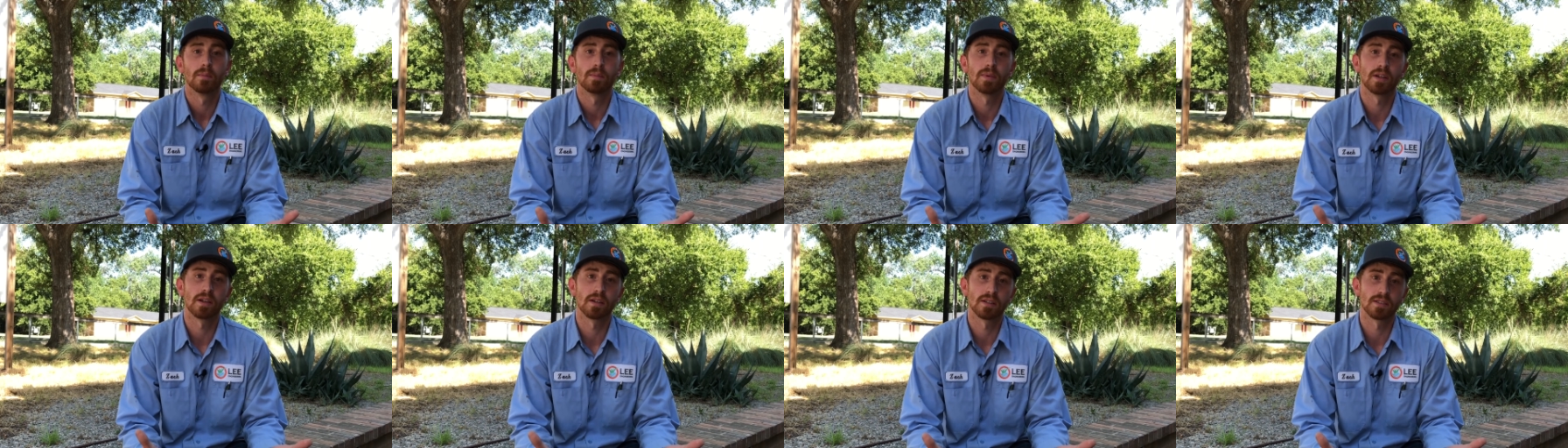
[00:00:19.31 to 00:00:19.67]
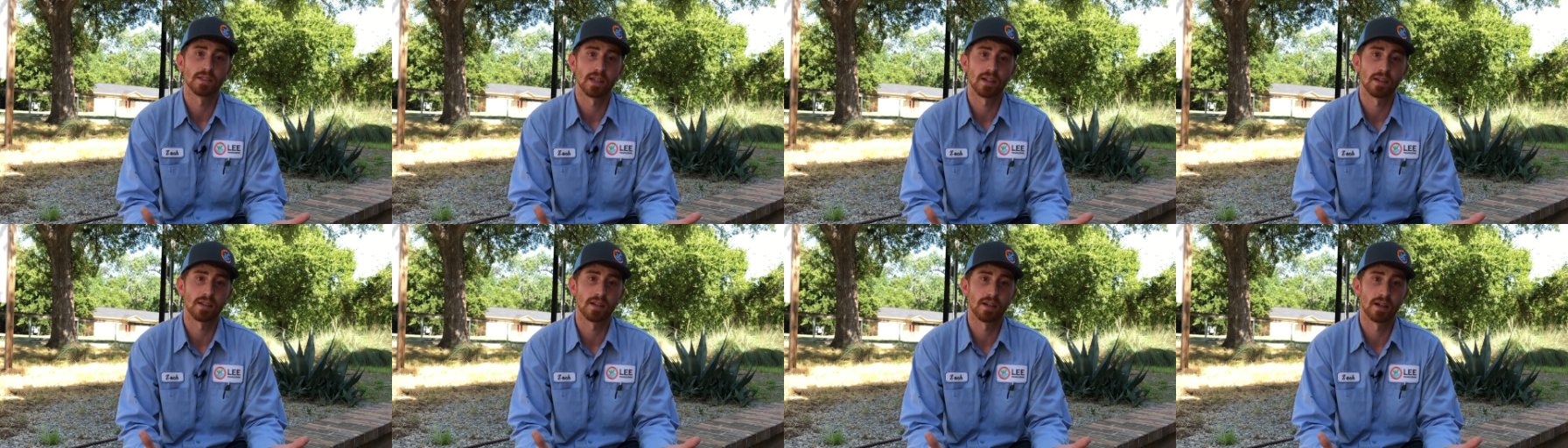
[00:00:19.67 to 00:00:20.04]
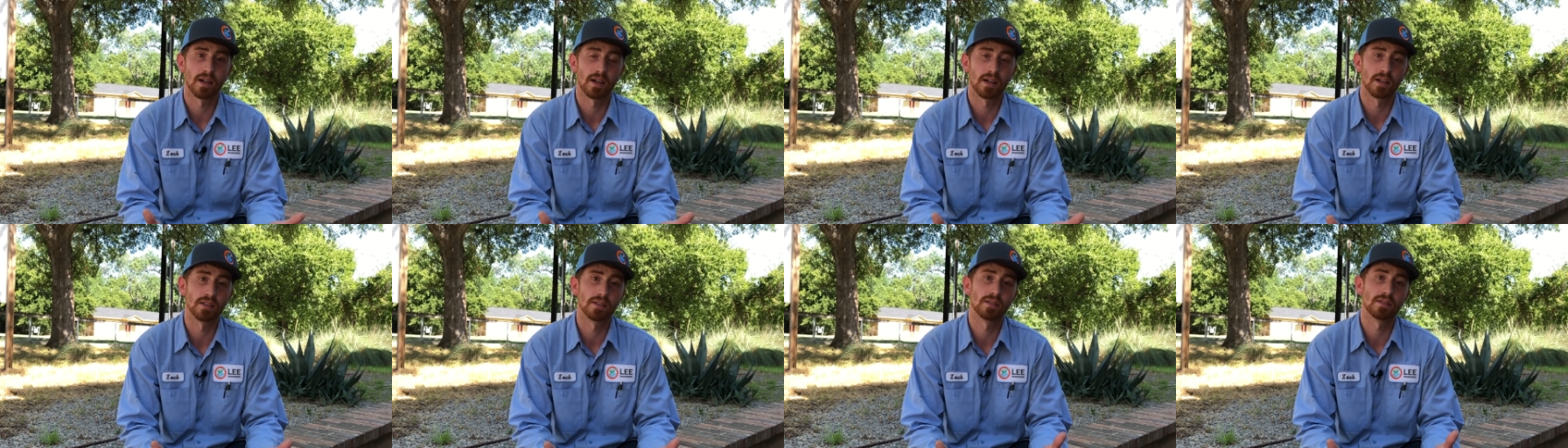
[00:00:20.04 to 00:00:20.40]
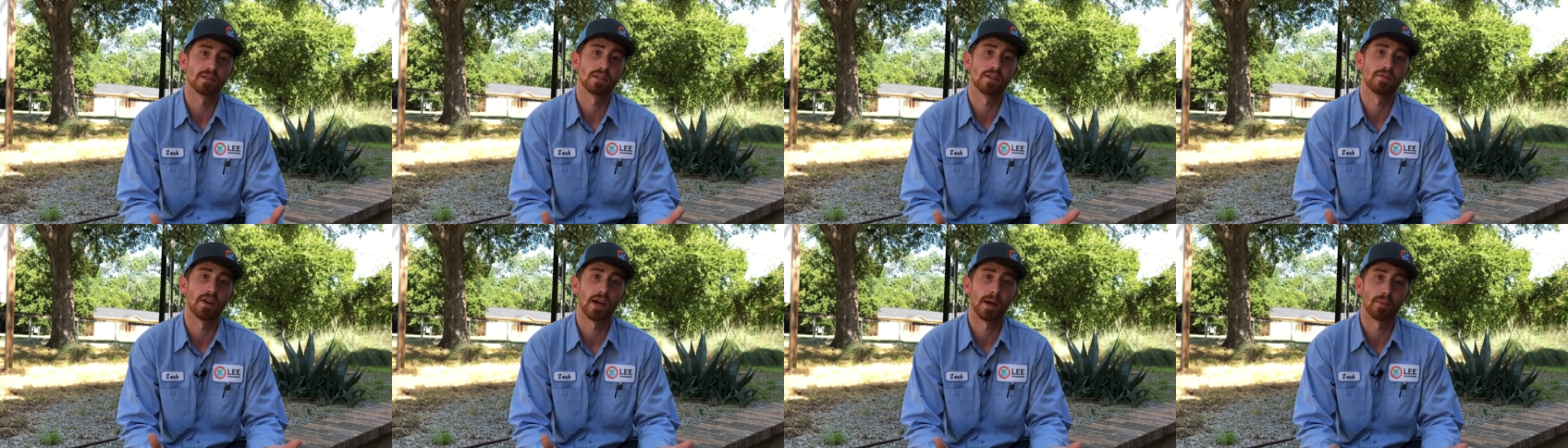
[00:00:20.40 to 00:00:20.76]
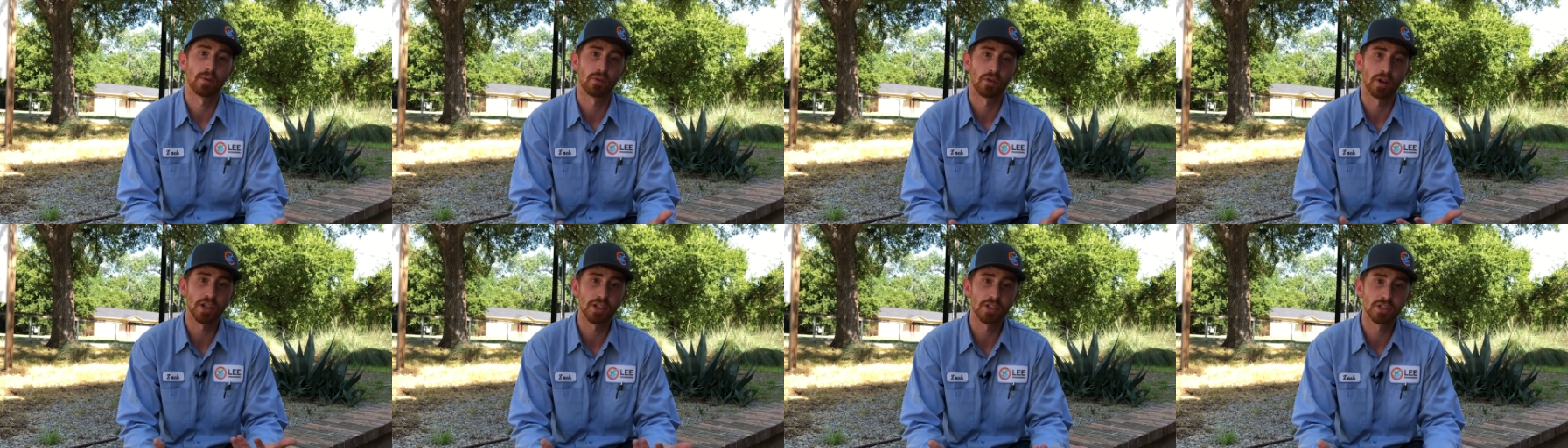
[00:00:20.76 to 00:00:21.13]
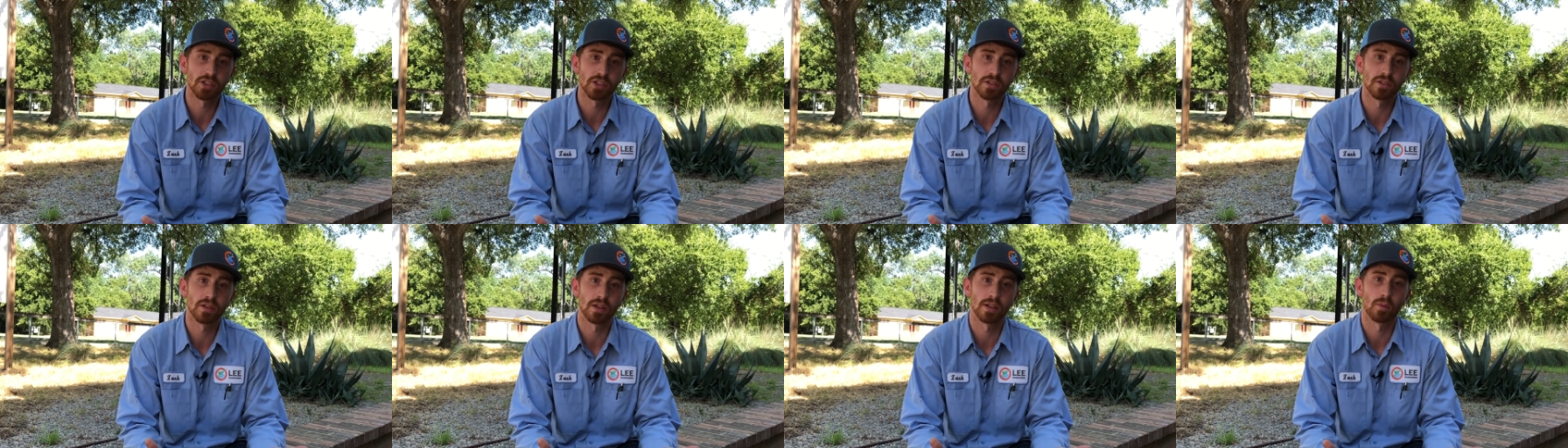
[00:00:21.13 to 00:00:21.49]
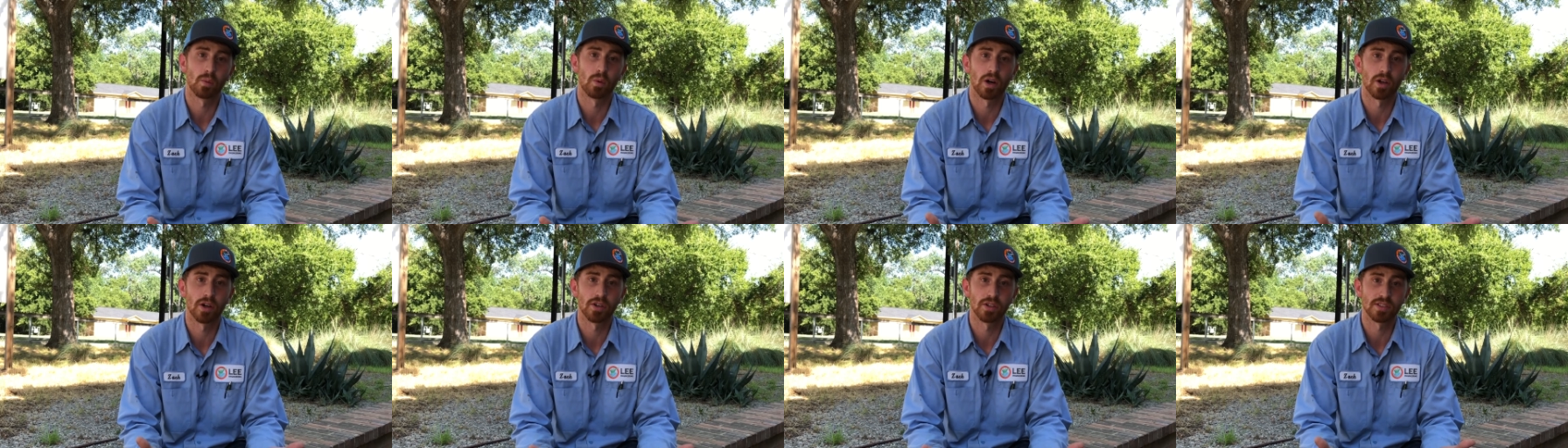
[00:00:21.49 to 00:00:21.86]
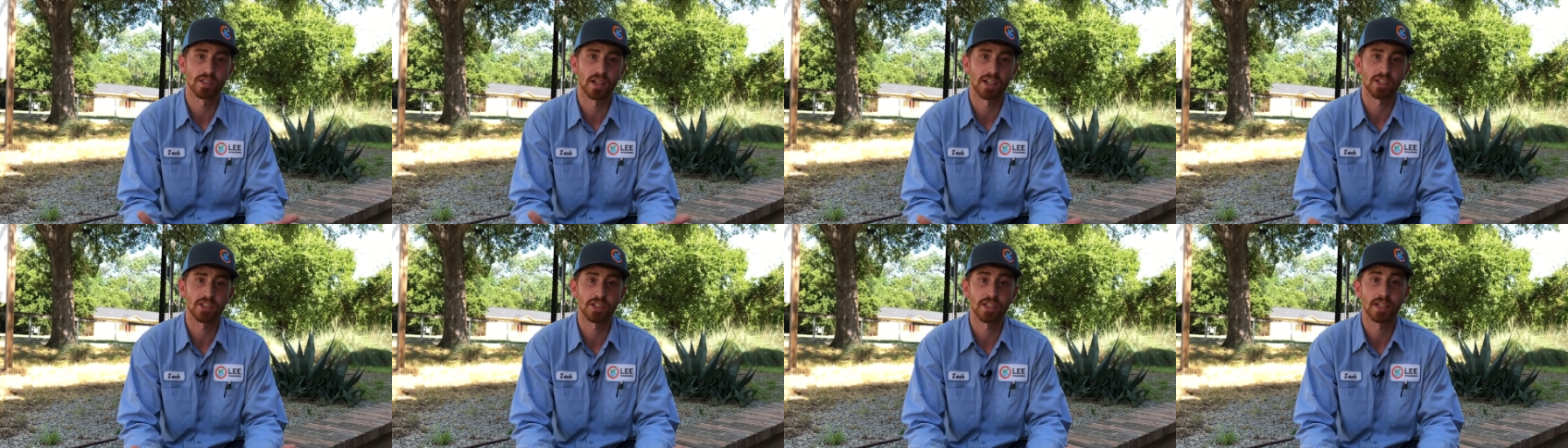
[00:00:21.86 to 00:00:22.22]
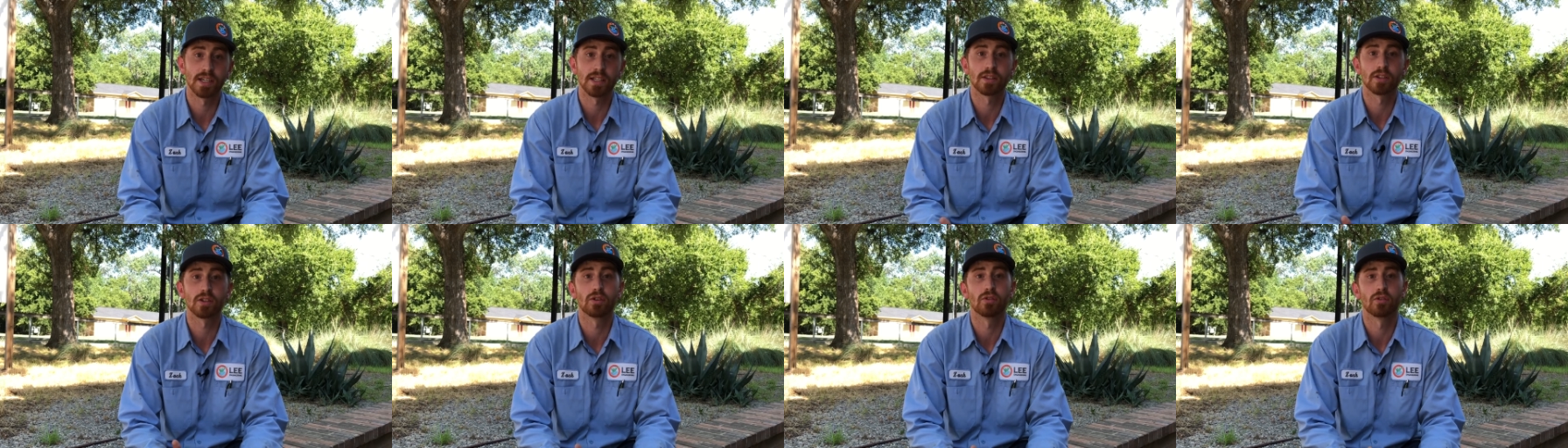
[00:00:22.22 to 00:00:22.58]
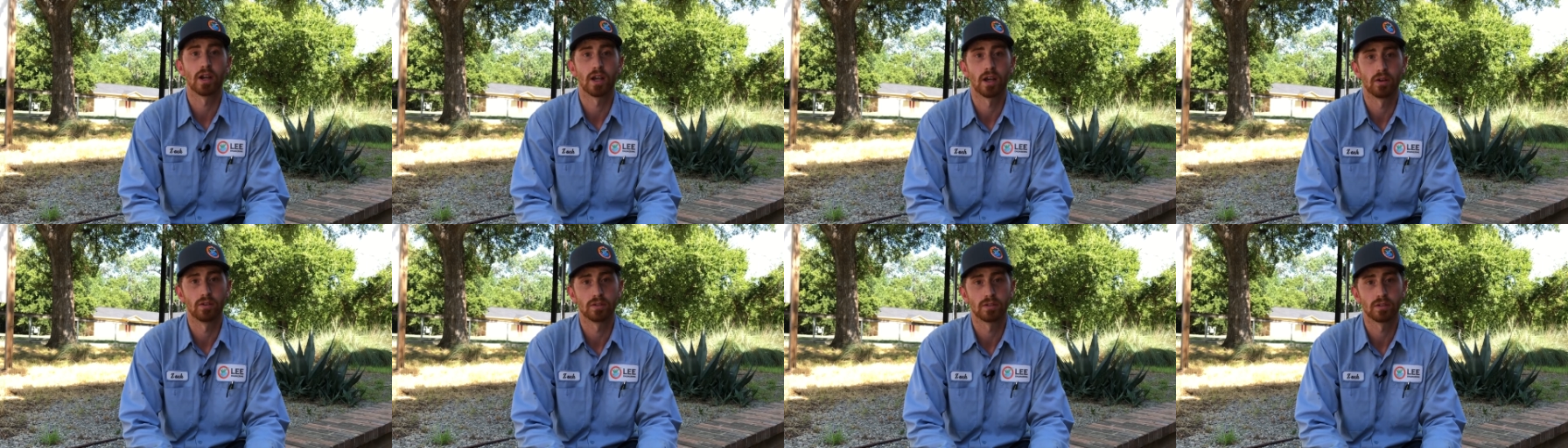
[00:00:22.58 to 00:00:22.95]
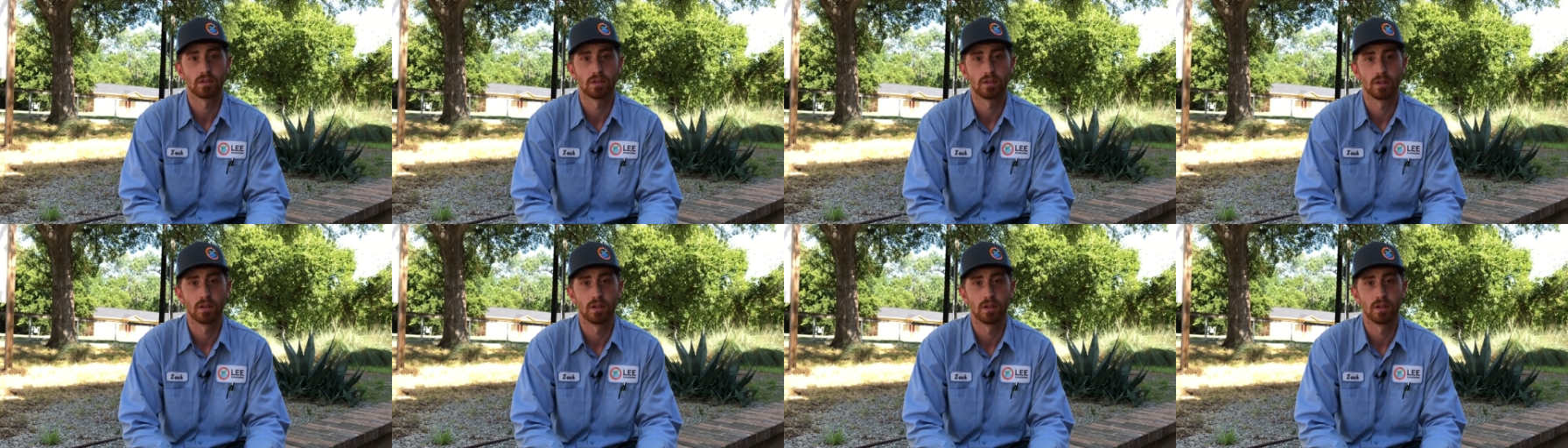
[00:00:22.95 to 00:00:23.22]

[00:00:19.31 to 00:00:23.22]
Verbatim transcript: because that can cause evaporation and the water doesn't actually hit the ground.